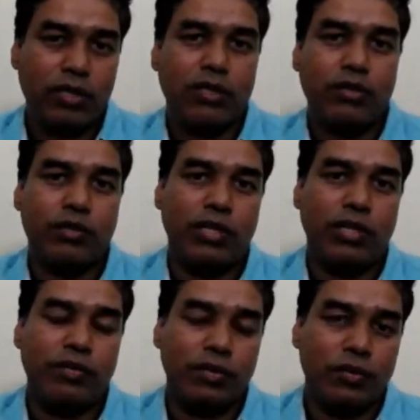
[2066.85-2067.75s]
So if
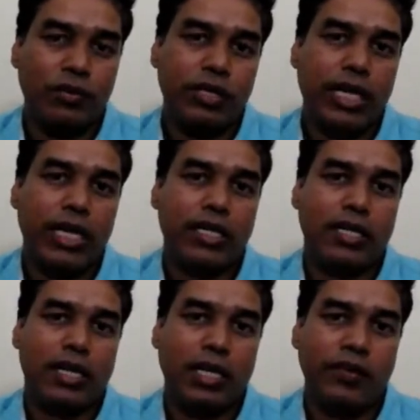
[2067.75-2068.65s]
you know that
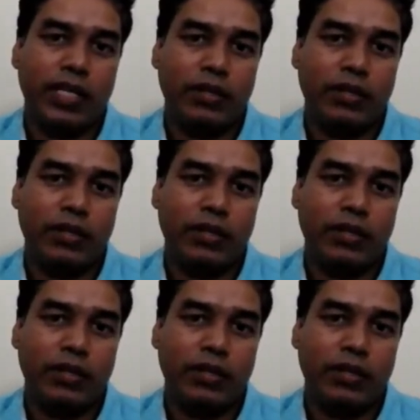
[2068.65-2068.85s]
you need